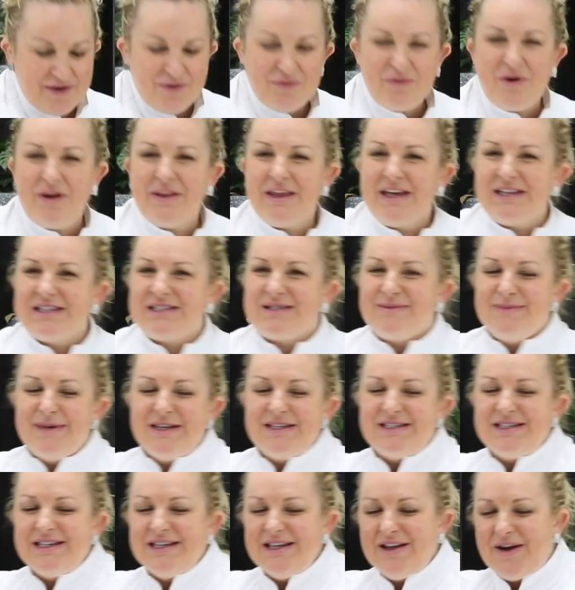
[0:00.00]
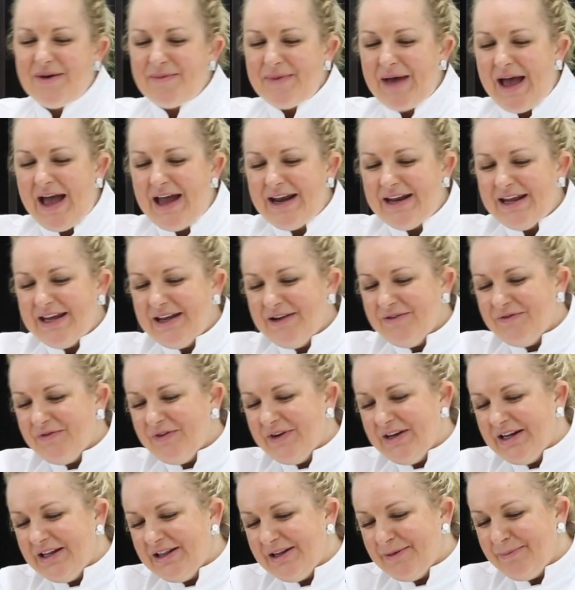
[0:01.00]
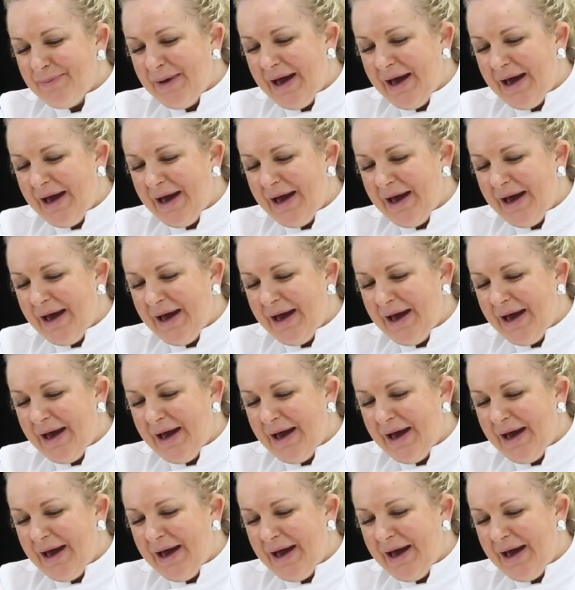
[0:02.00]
While that's mixing, I'm adding in vanilla